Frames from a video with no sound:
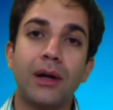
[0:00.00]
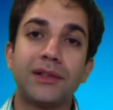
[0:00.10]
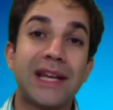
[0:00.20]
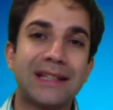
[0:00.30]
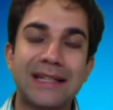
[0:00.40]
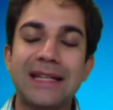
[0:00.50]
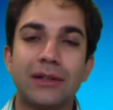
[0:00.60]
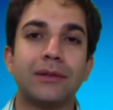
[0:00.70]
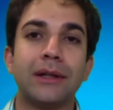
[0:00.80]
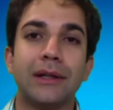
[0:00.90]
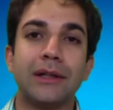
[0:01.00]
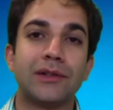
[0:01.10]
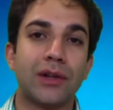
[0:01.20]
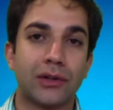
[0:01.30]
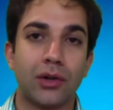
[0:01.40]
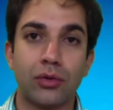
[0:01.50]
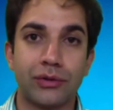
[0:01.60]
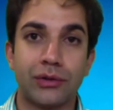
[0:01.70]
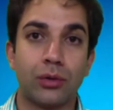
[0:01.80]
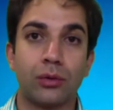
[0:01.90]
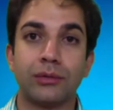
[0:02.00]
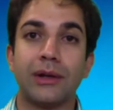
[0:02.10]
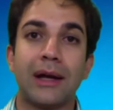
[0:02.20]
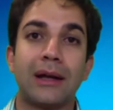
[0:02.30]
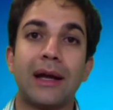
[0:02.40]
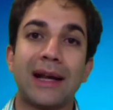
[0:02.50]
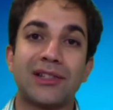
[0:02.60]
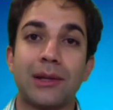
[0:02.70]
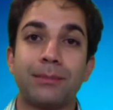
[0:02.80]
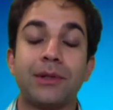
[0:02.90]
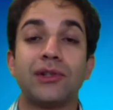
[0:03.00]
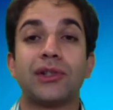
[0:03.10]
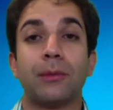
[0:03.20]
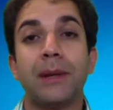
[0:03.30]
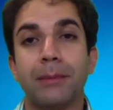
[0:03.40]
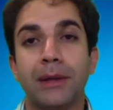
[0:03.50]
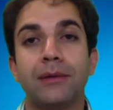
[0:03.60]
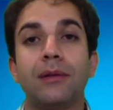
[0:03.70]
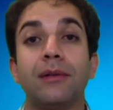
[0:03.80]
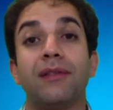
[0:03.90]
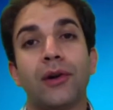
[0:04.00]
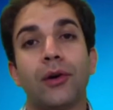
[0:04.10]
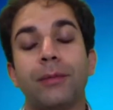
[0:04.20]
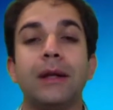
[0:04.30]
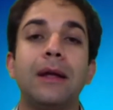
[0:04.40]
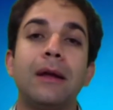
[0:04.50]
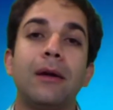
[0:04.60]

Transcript: technique in psychology called acceptance commitment therapy,